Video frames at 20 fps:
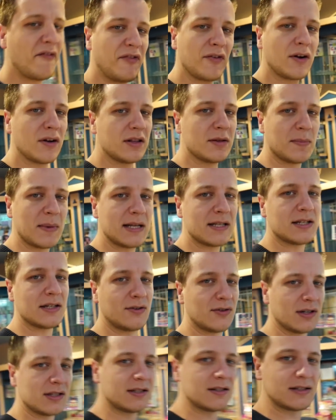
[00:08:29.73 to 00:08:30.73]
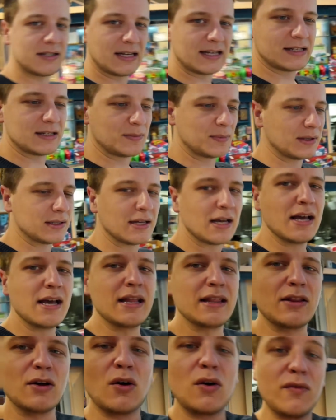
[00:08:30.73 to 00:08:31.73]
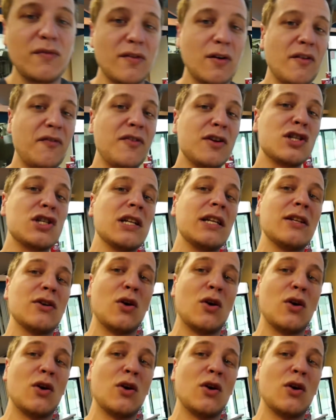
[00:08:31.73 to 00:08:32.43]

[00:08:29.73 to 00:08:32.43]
I forgot to mention, Chris just said it, but officially